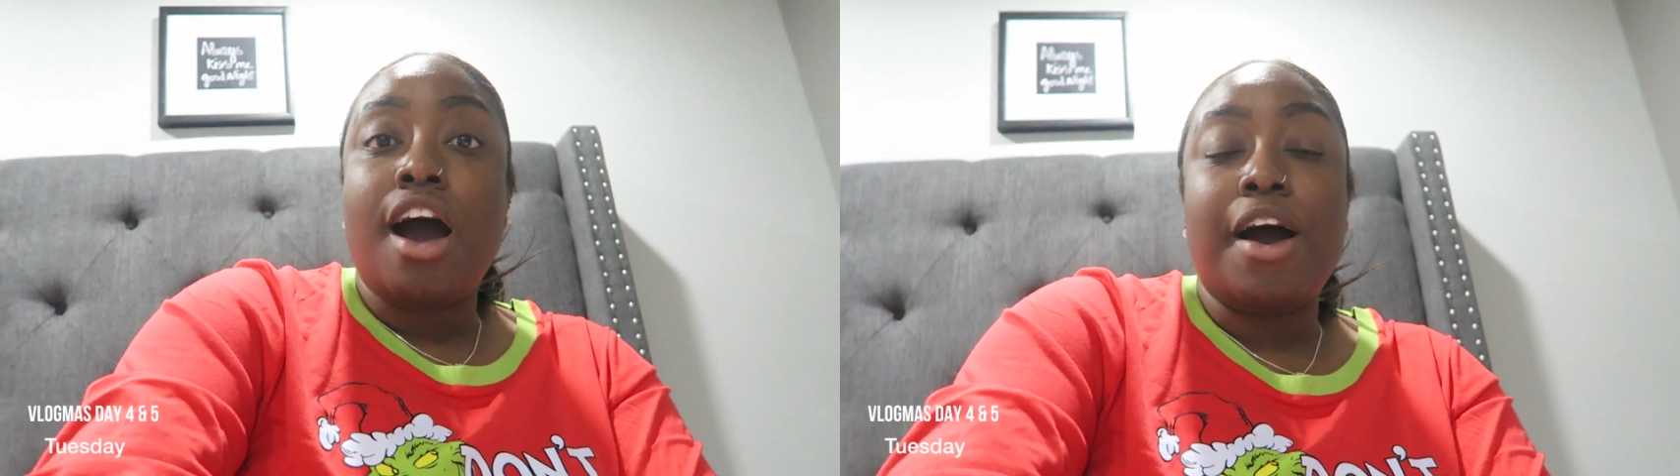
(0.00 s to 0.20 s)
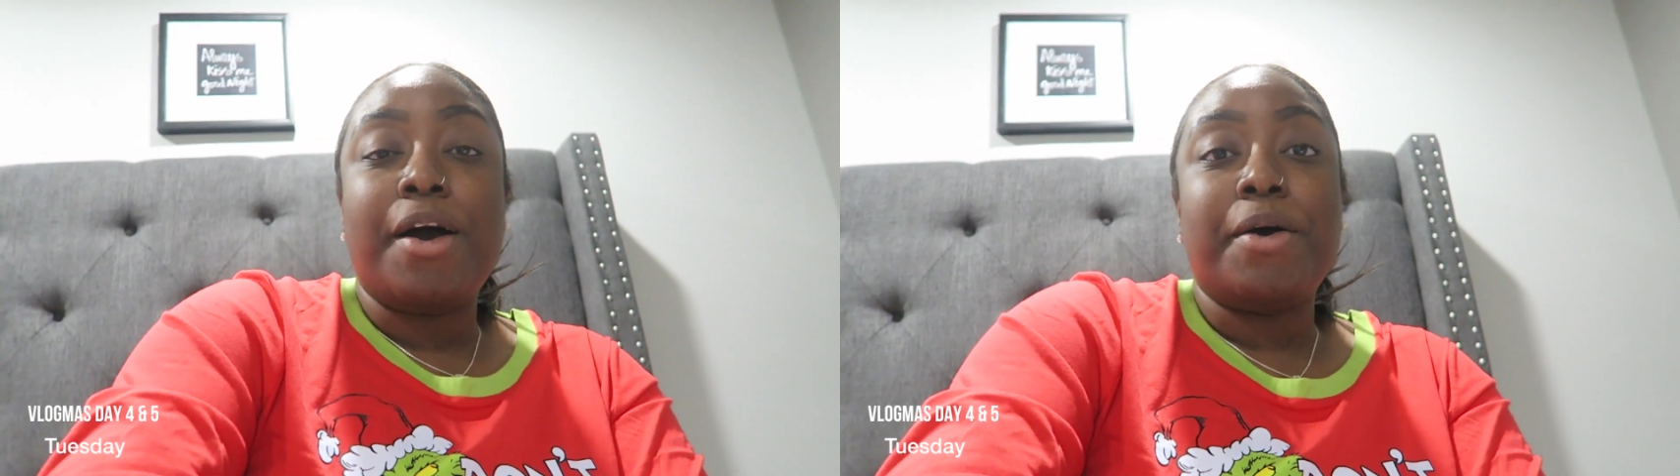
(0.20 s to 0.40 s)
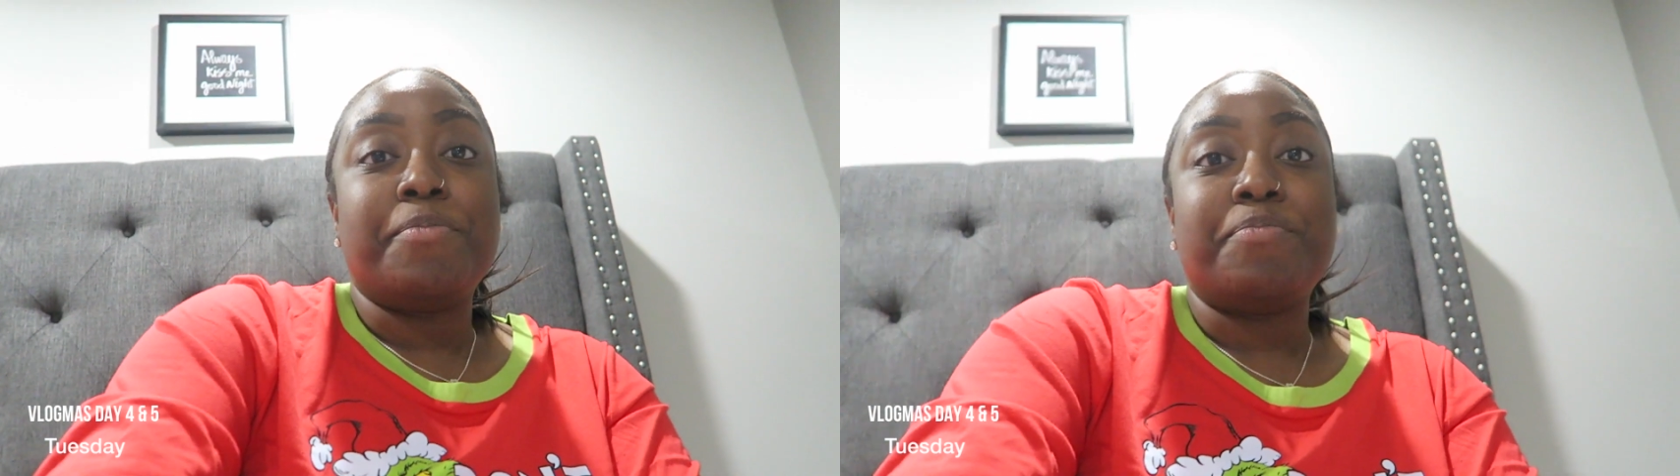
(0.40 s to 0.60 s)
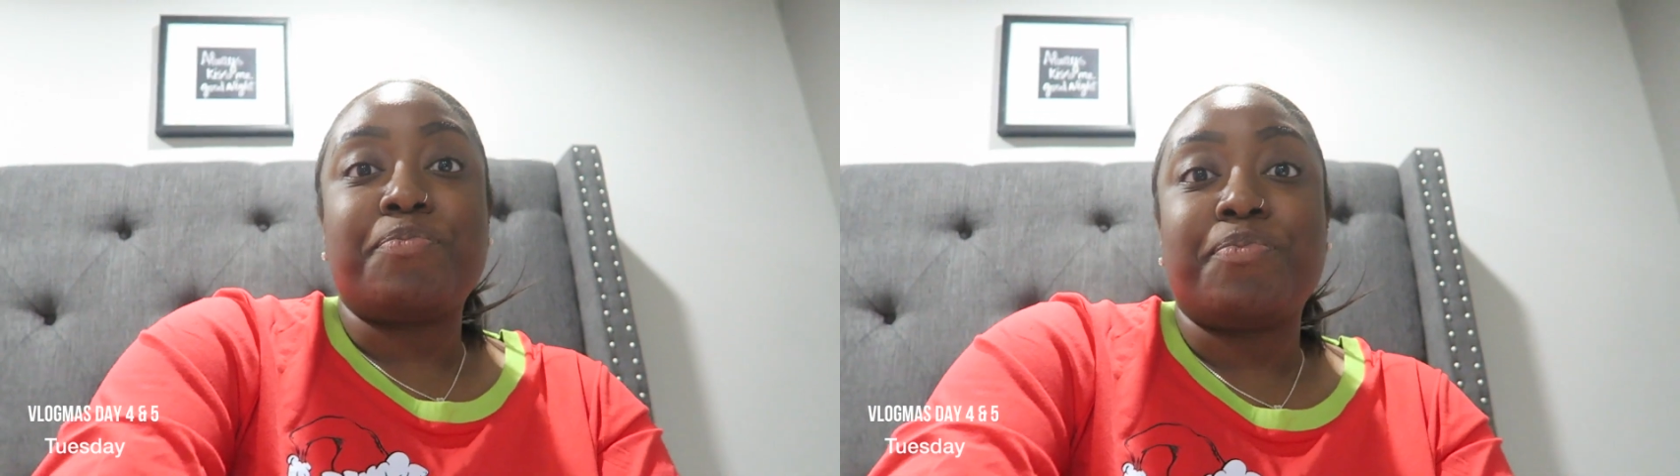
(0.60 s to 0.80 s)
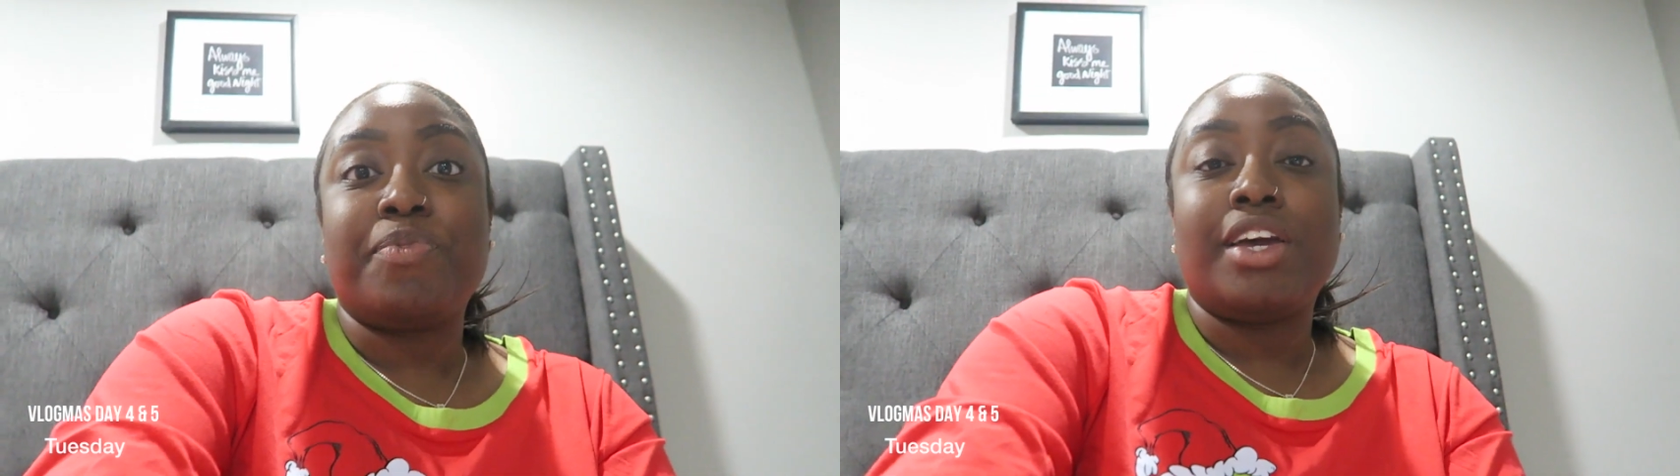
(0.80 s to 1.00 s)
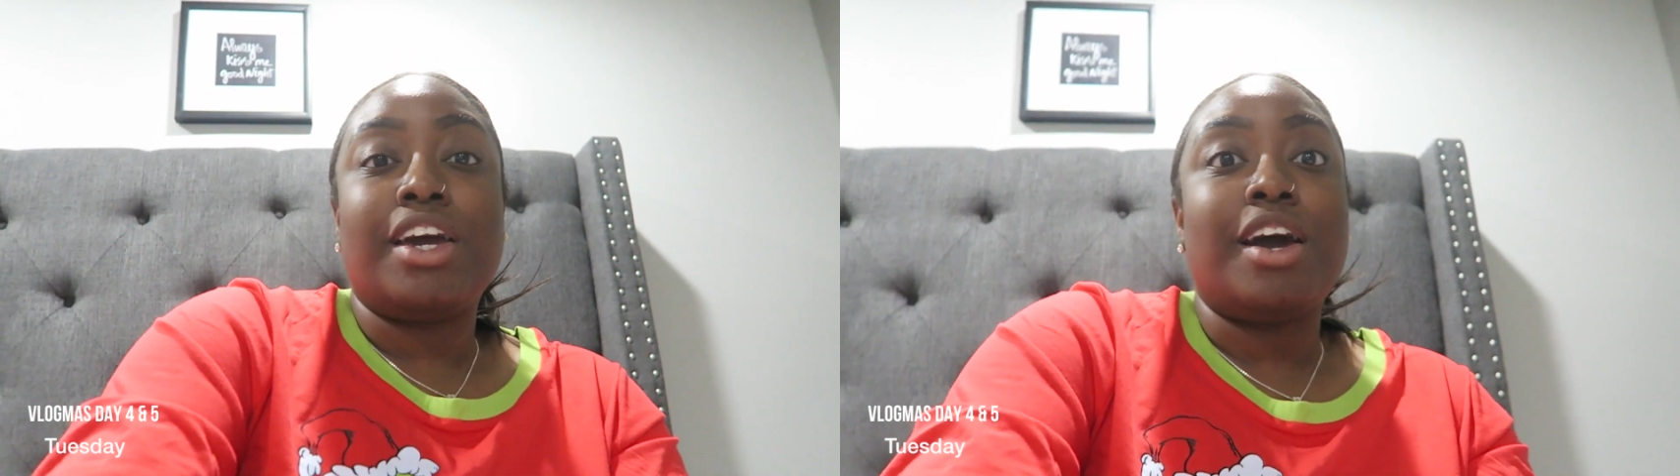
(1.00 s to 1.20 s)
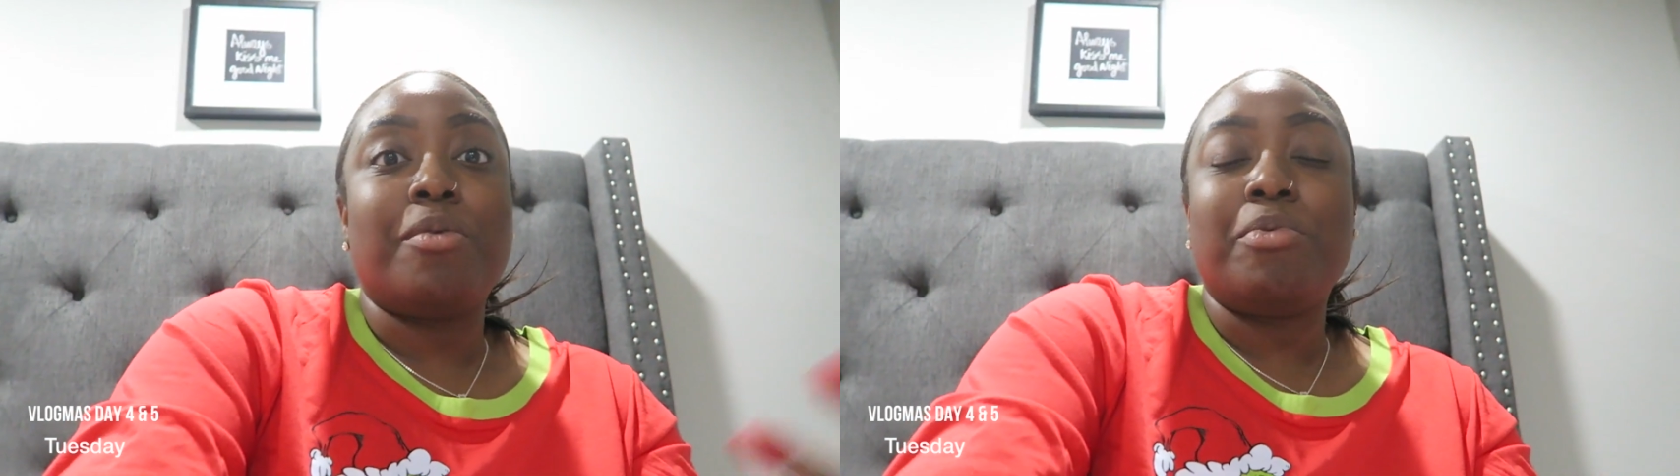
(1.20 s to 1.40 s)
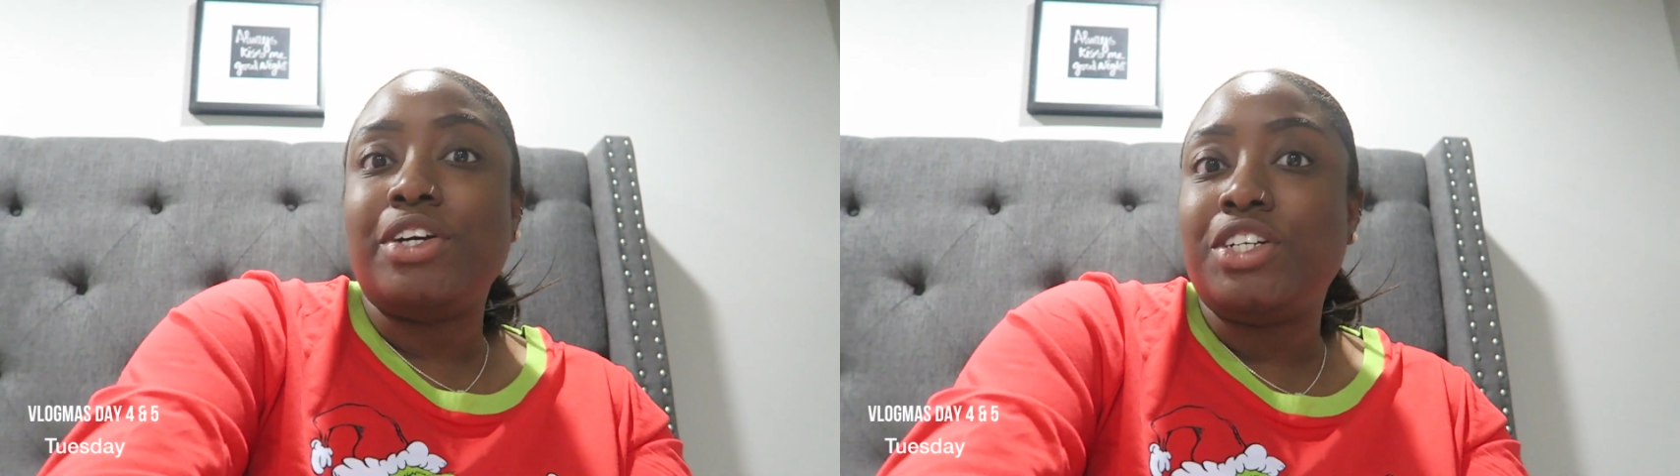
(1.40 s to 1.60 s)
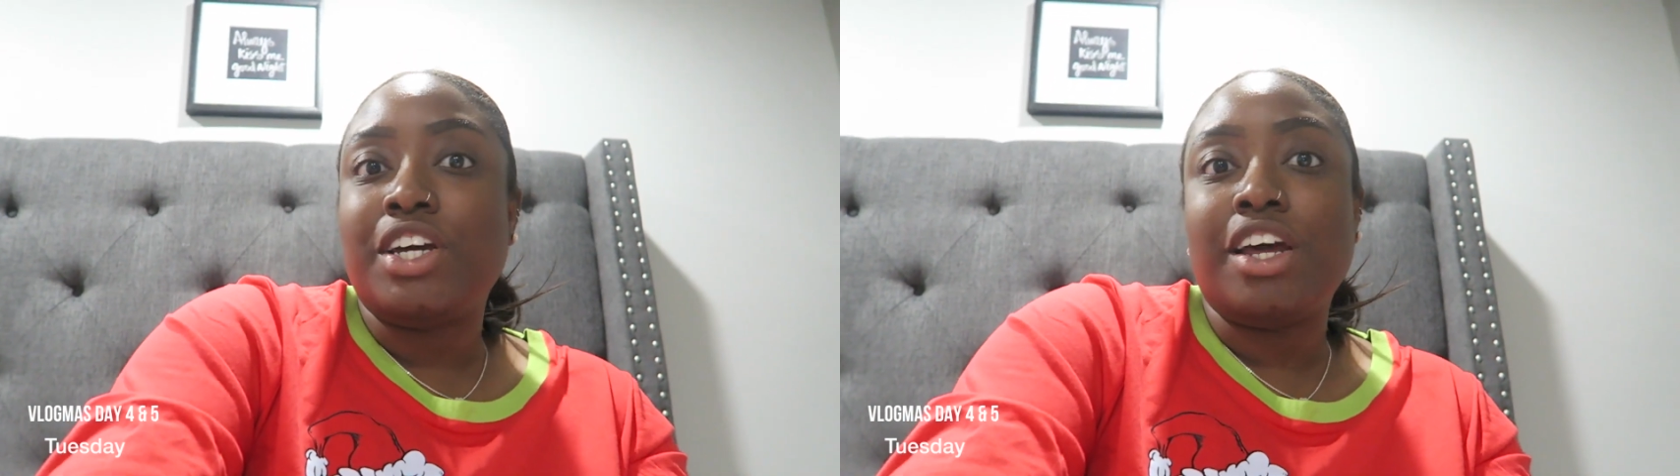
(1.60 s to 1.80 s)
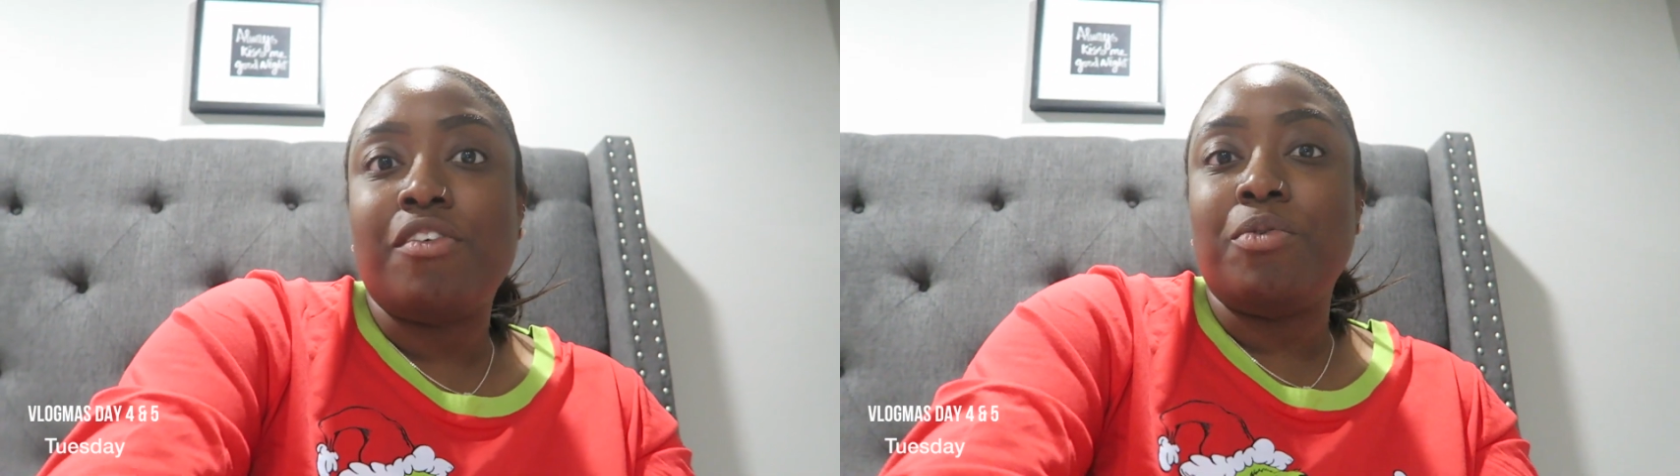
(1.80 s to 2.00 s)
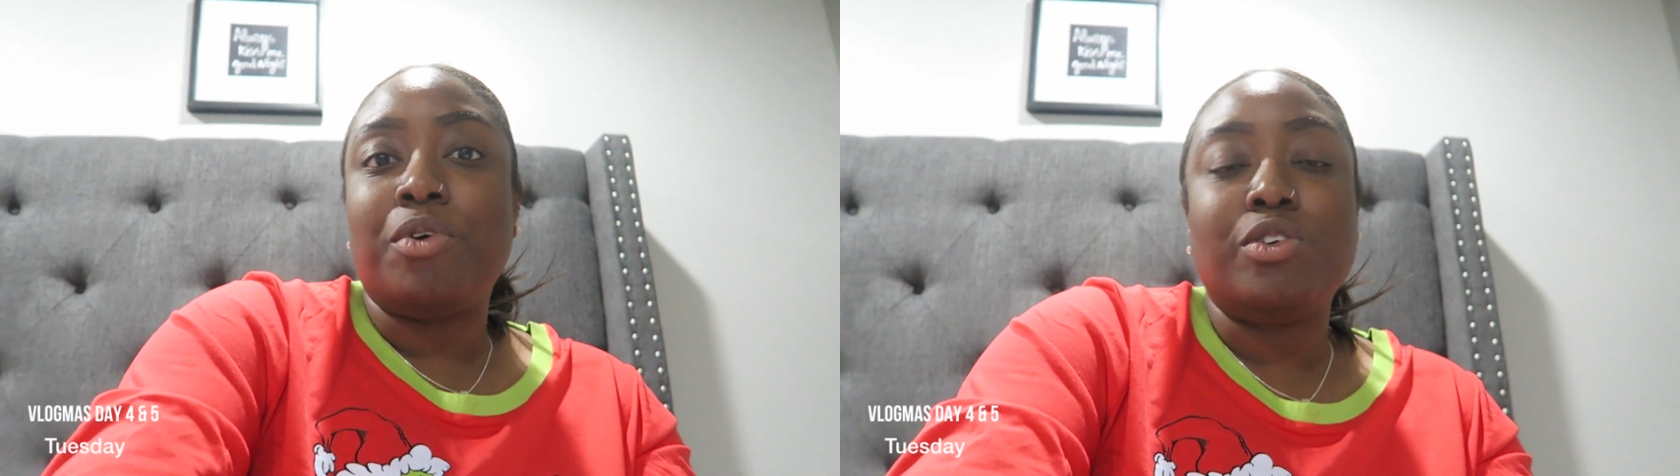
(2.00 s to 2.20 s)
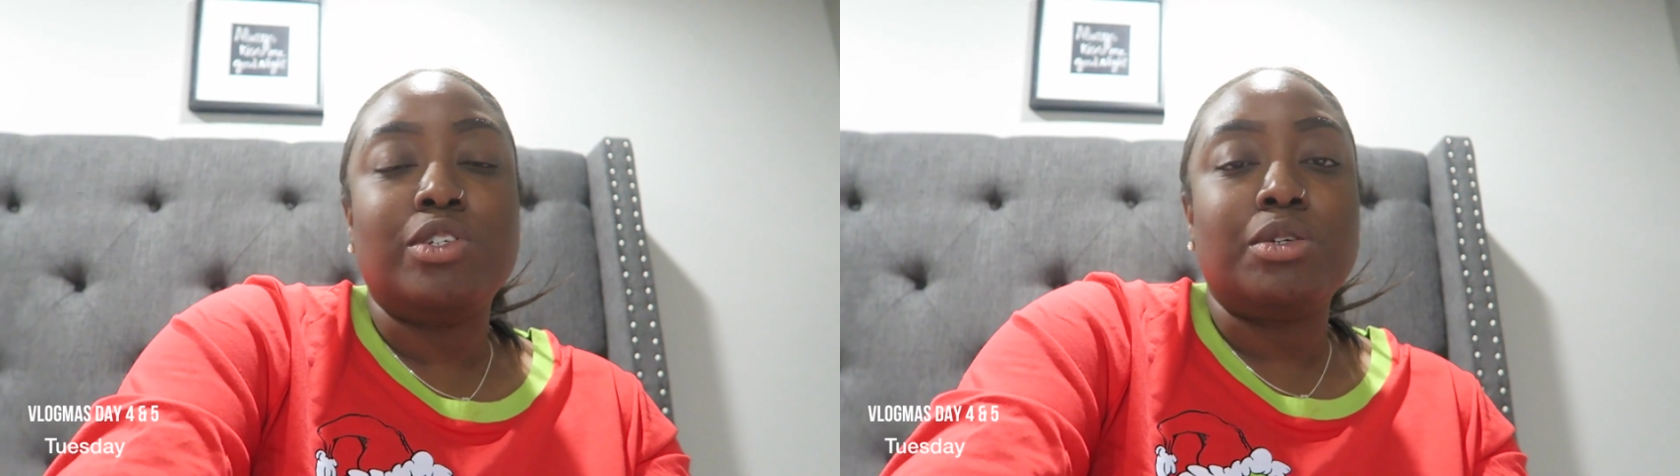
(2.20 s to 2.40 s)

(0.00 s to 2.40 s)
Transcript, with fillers: And I appreciate everyone who